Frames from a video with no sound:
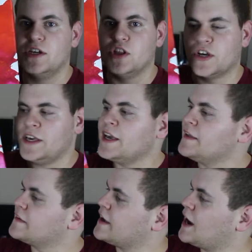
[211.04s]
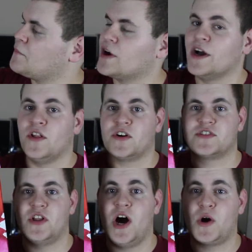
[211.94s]
Looking in the camera, it
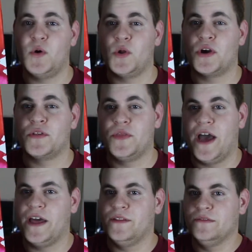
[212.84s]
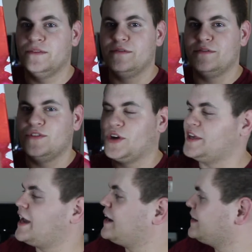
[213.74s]
looks a lot cooler than
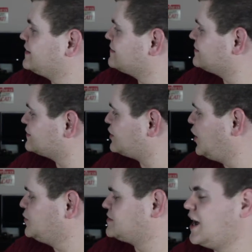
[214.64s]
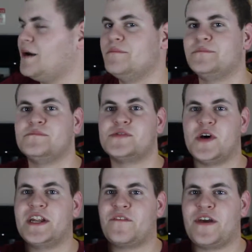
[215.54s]
looking at it close up.
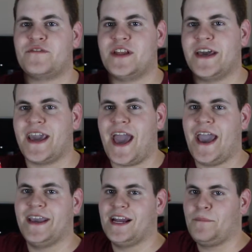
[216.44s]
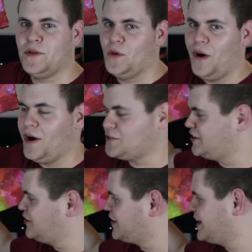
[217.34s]
So I definitely have to like hang it up on the wall
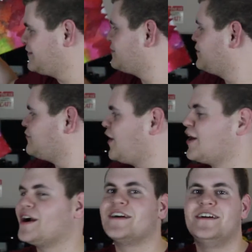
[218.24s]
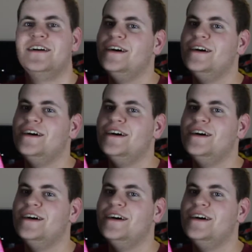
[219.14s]
to look at it from afar.